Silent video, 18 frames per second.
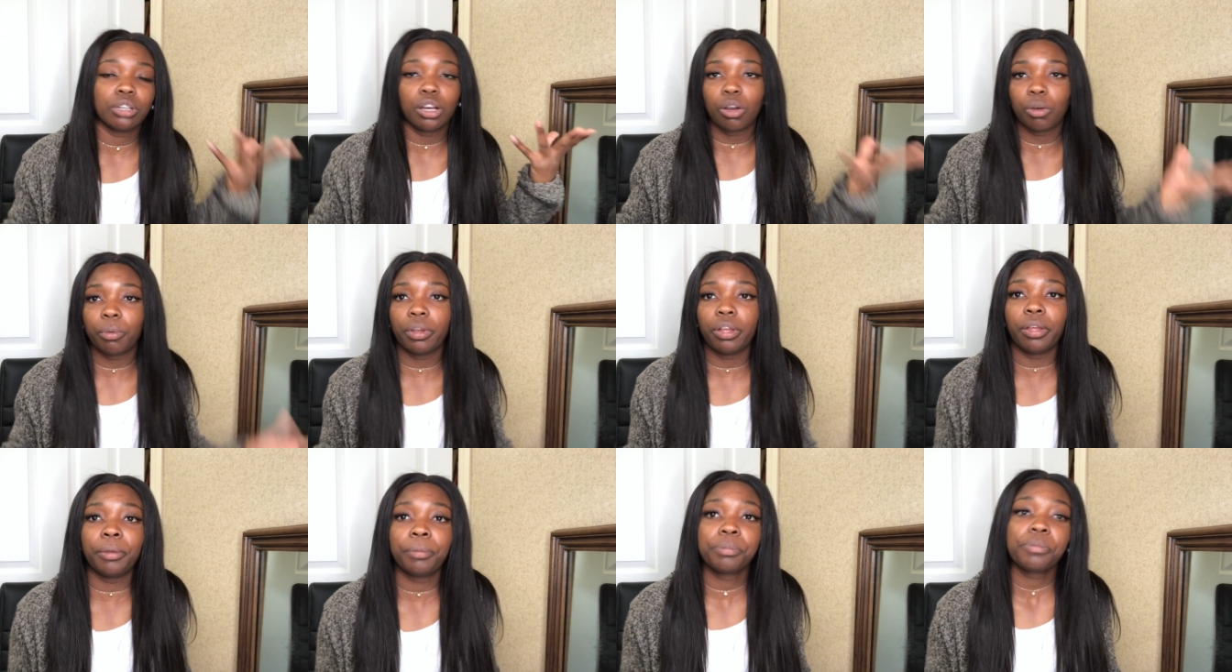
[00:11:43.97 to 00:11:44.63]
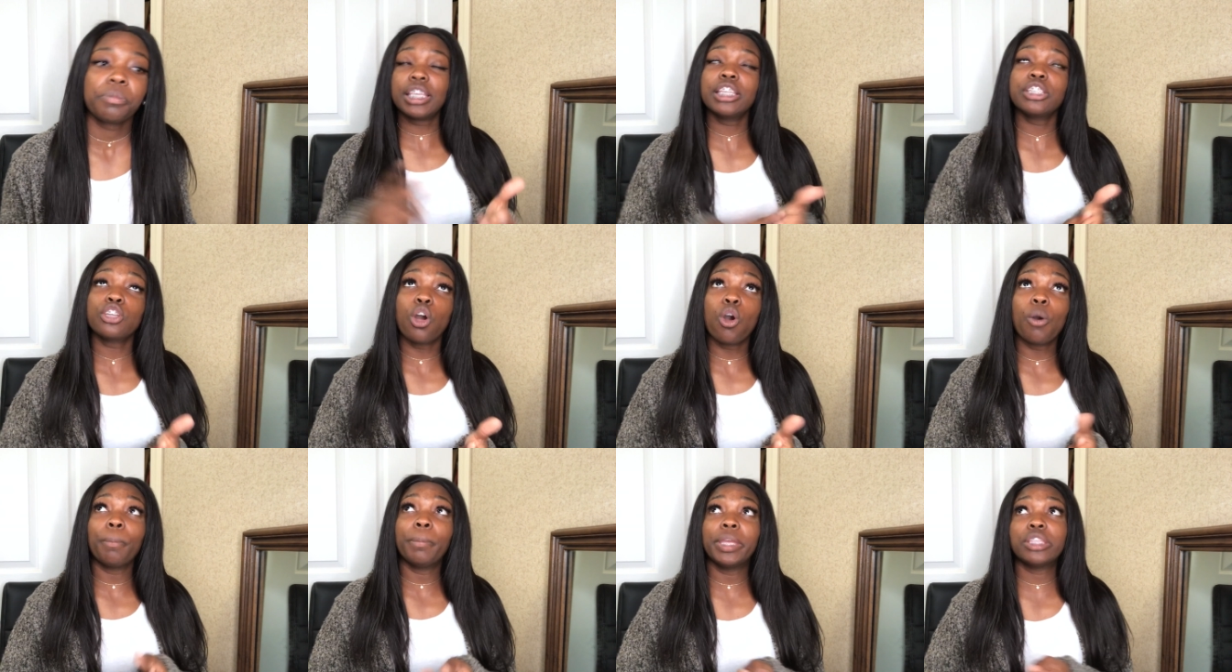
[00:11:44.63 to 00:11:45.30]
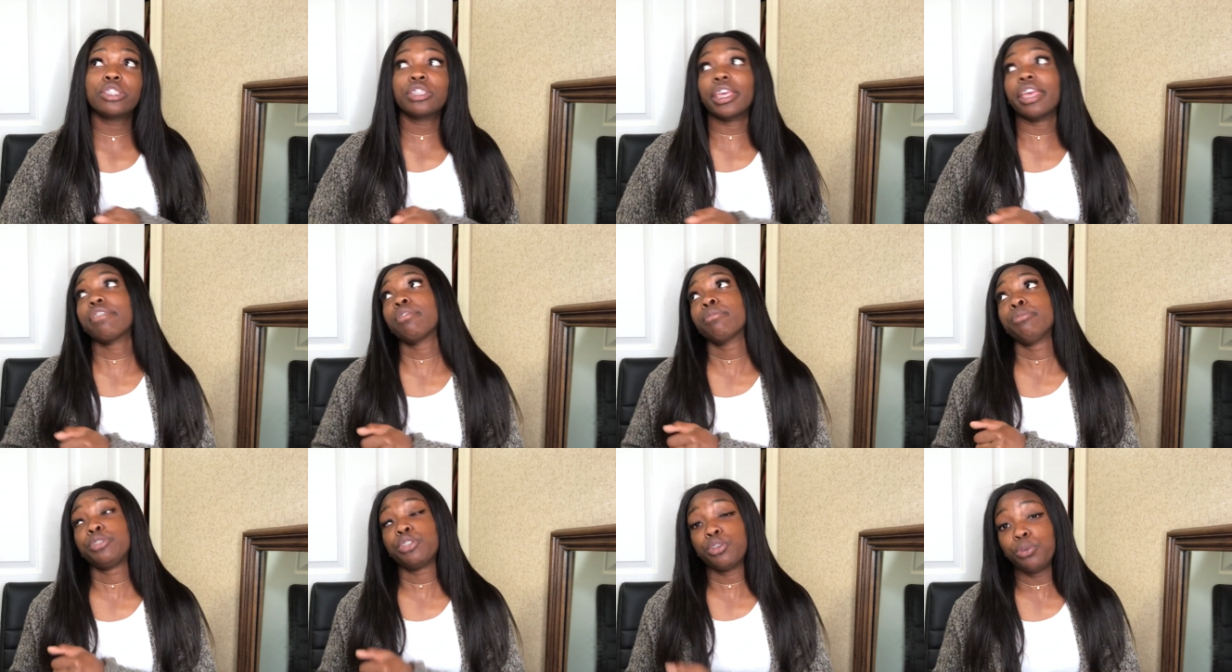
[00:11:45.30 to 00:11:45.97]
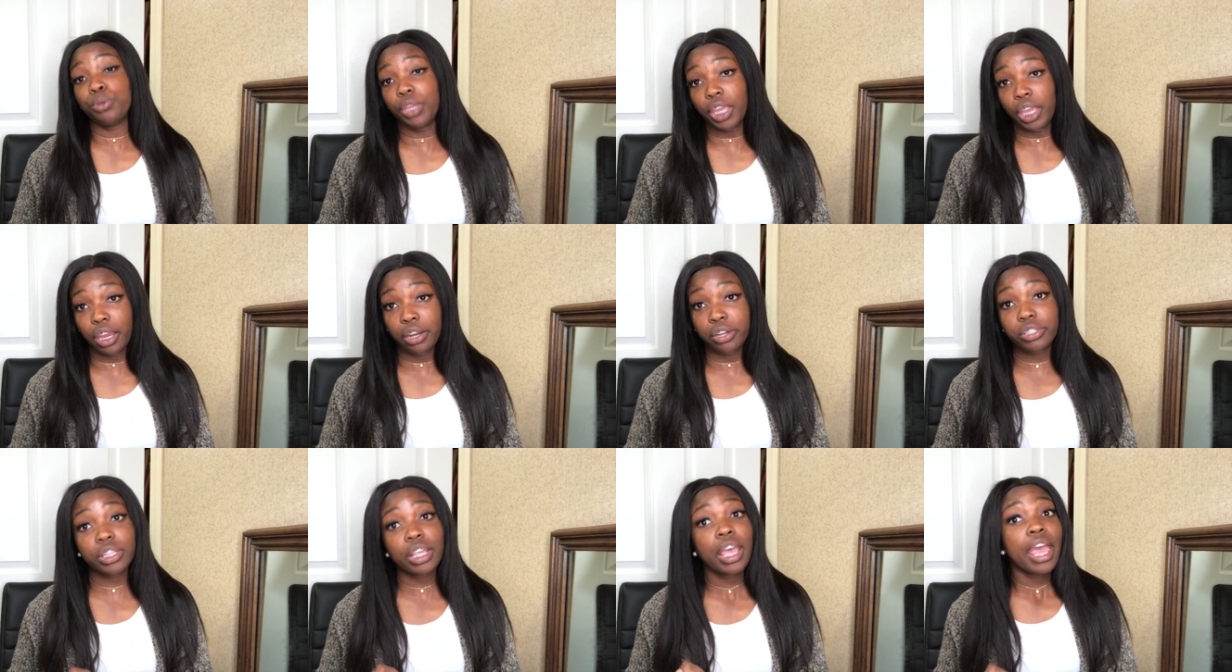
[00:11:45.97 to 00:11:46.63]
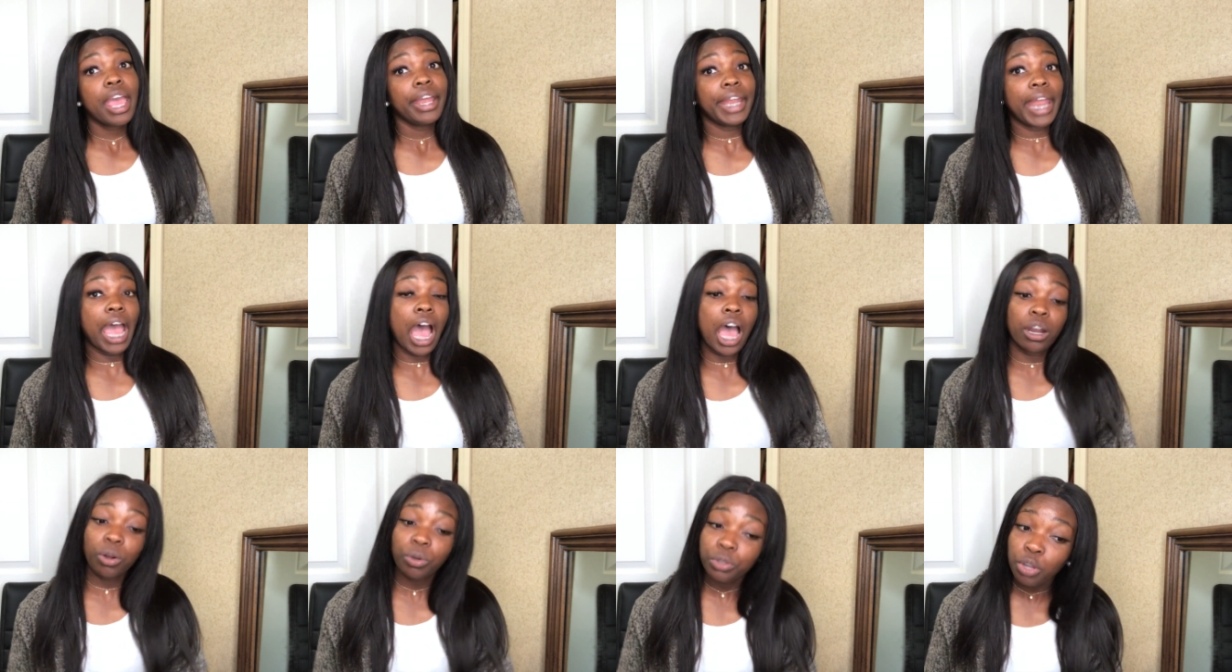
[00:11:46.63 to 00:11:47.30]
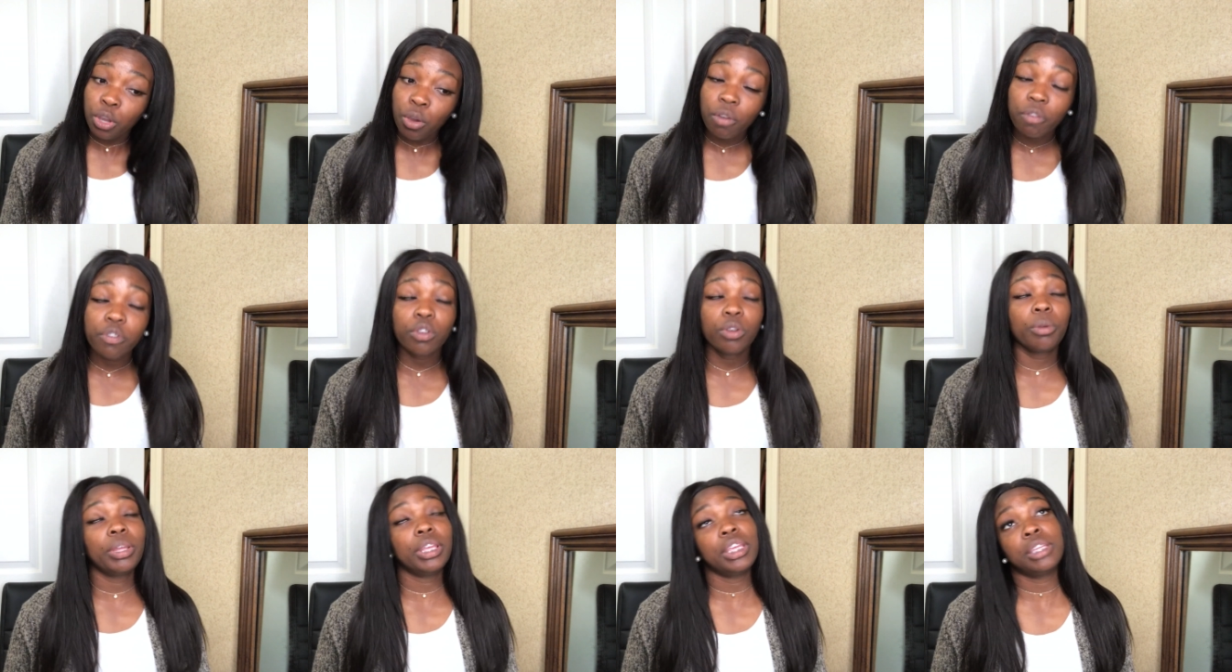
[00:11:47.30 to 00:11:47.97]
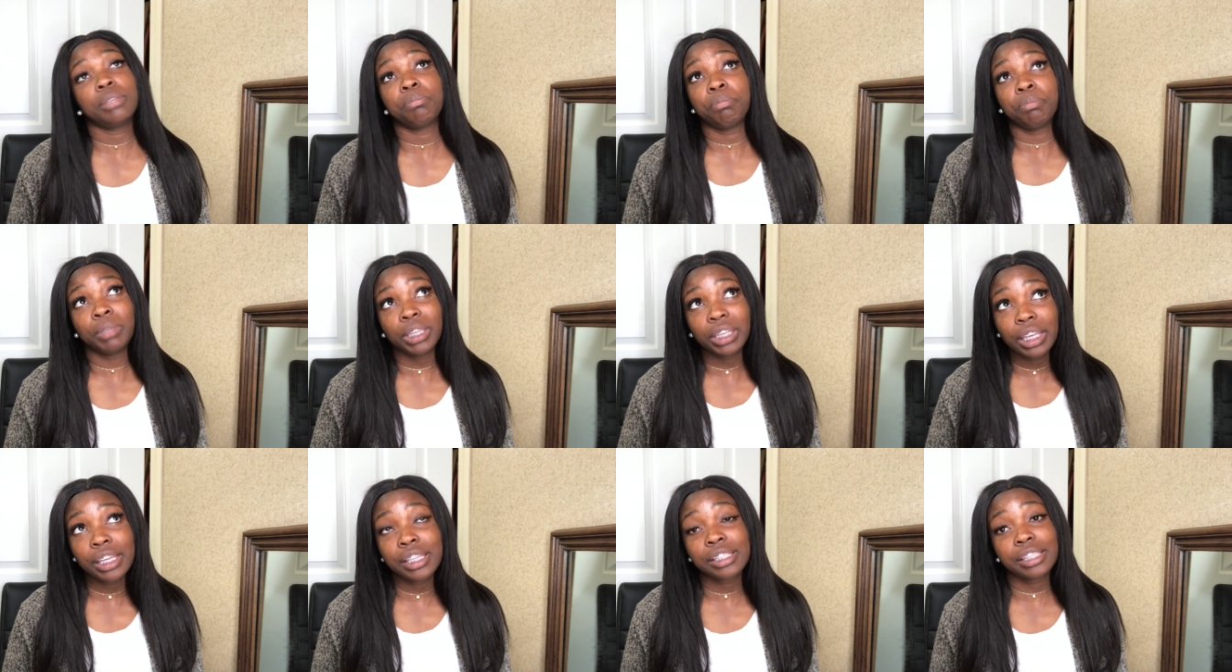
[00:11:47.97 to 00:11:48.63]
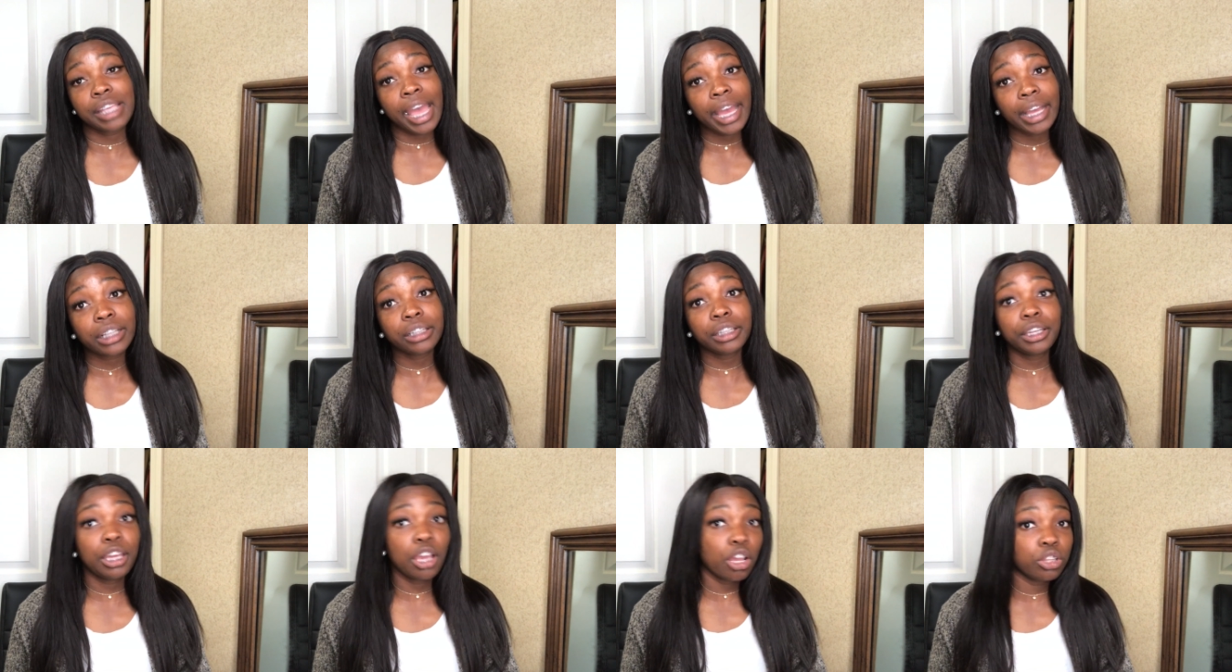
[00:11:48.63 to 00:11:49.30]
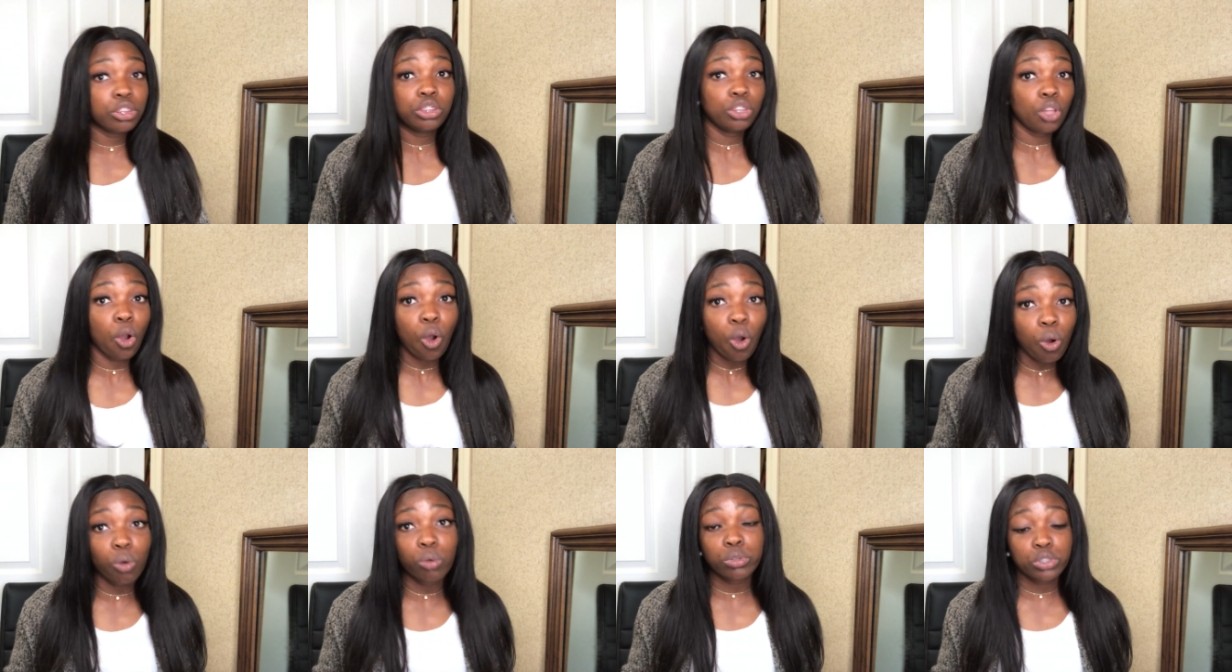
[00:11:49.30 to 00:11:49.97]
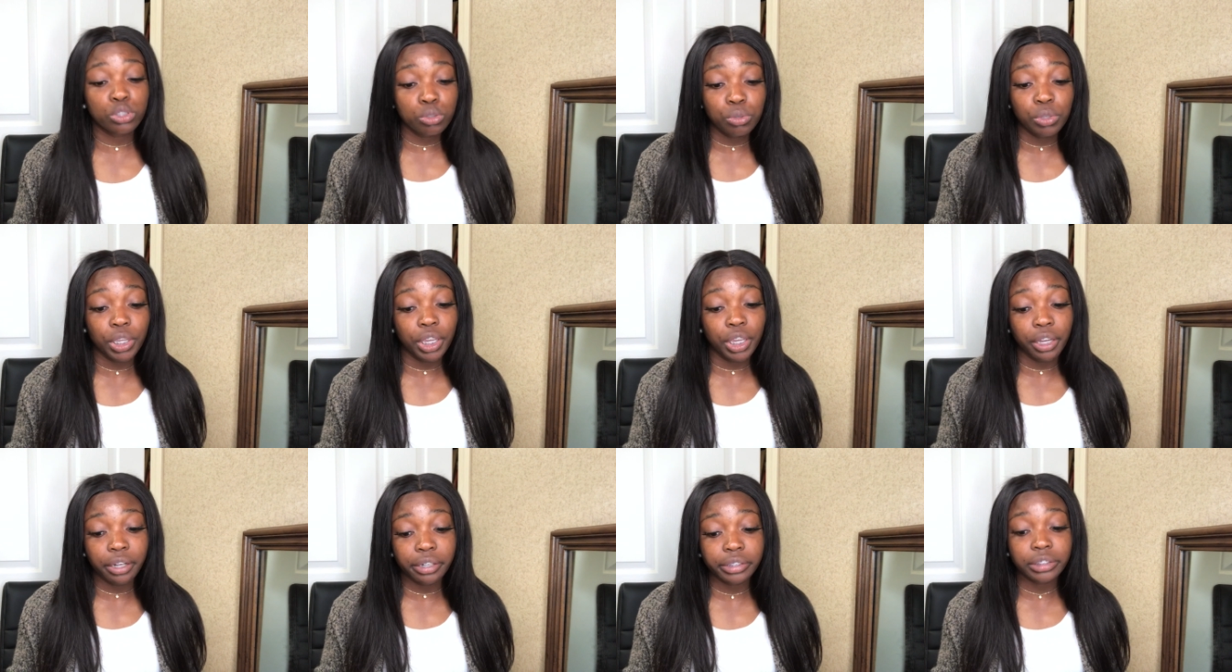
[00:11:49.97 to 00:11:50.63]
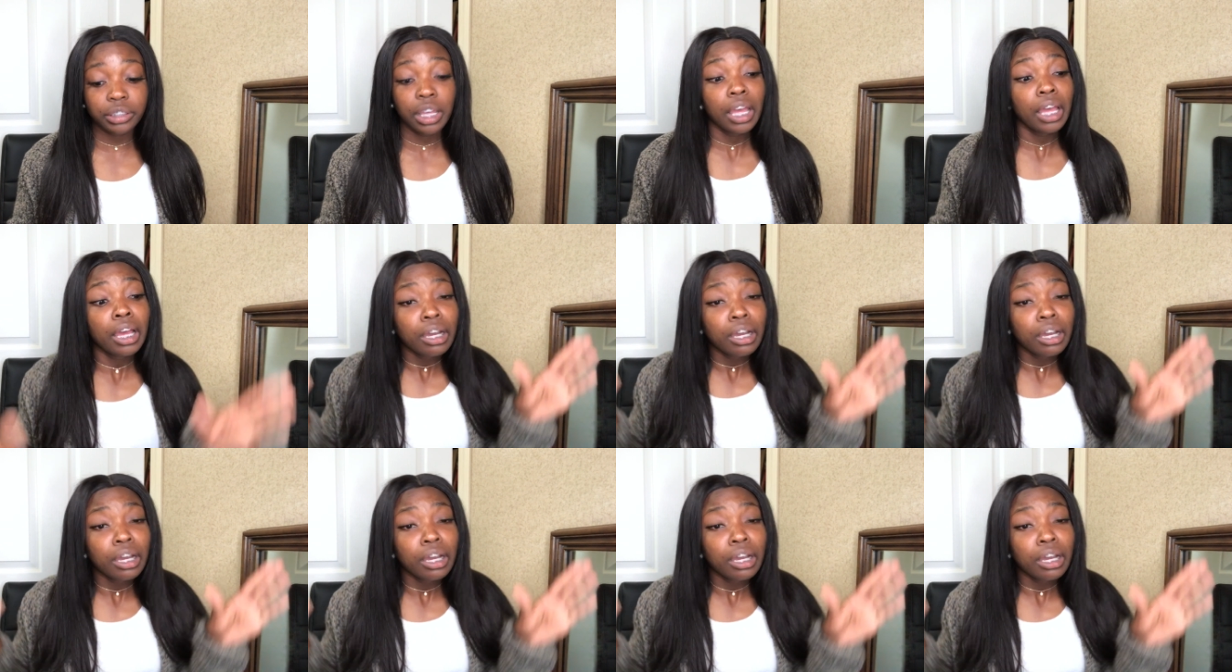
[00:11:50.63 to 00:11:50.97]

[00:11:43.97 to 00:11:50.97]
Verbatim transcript: oh well. He told me to give him two years. Now, I don't know if it would be exactly the whole two years.